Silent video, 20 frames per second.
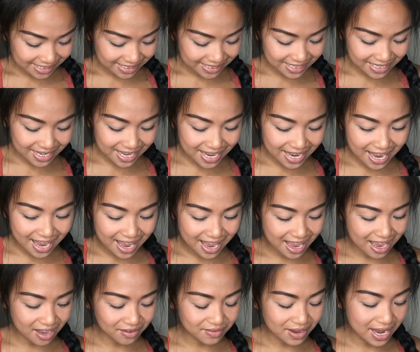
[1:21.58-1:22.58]
Next thing I
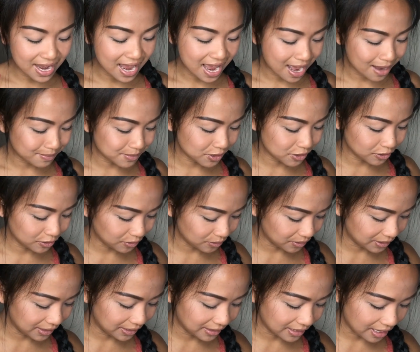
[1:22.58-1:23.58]
have, I
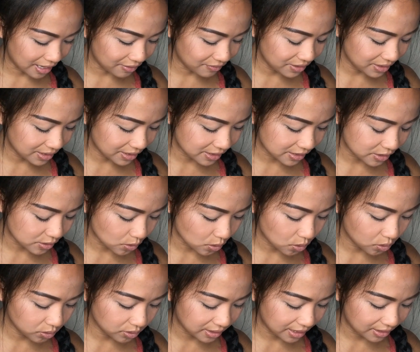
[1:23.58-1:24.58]
absolutely love, and this is
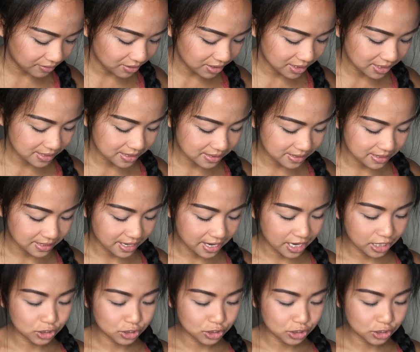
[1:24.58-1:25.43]
Old Navy. This is an